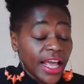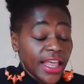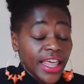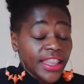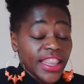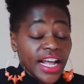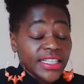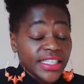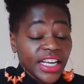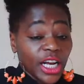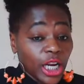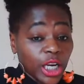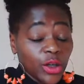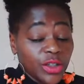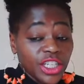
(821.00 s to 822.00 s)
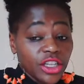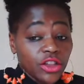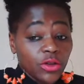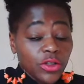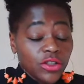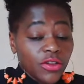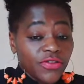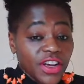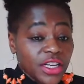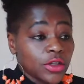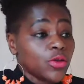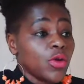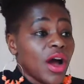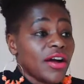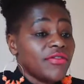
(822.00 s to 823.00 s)
that's including those of us
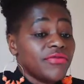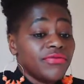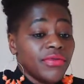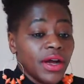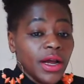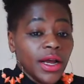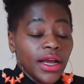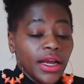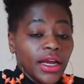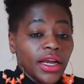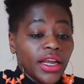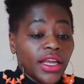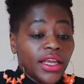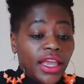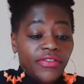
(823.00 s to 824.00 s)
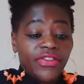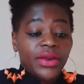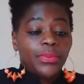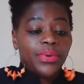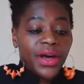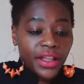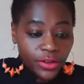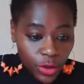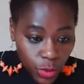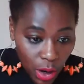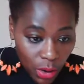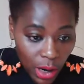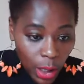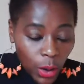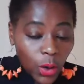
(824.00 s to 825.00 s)
who have given birth to
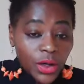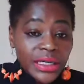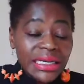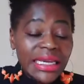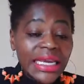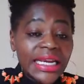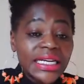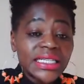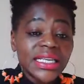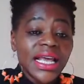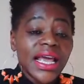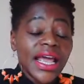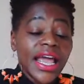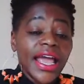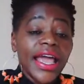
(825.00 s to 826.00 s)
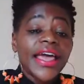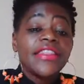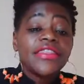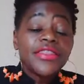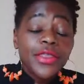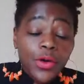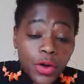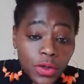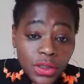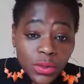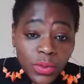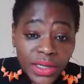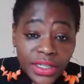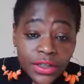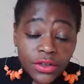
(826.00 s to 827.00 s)
our own kids, and those
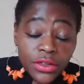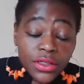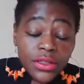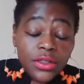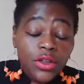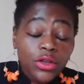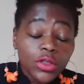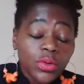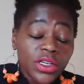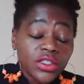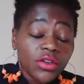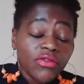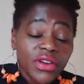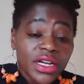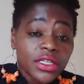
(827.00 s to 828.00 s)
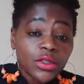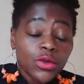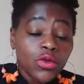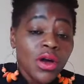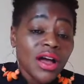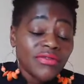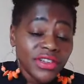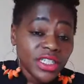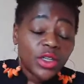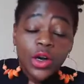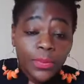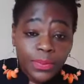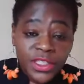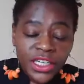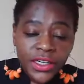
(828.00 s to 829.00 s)
ones of us who have
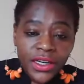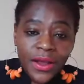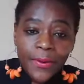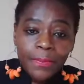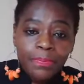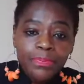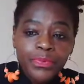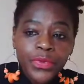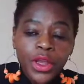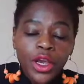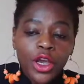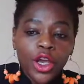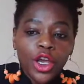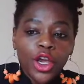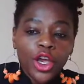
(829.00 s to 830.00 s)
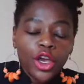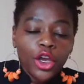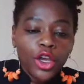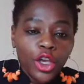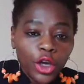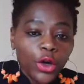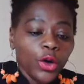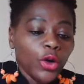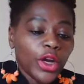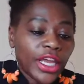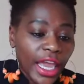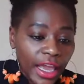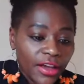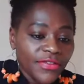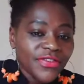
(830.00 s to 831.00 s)
adopted. You
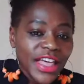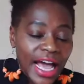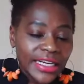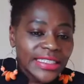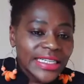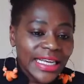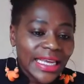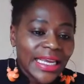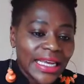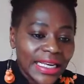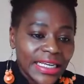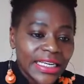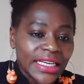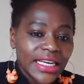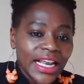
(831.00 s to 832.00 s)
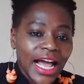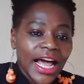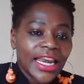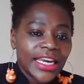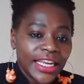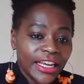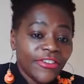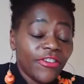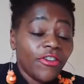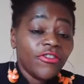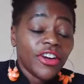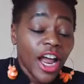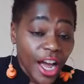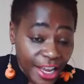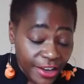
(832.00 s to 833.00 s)
gave that kid a leaf of
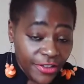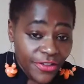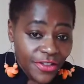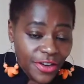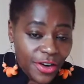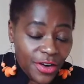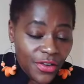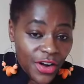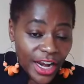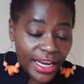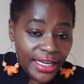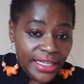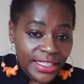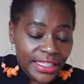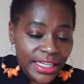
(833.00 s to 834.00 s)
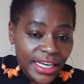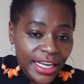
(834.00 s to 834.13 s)
life, right?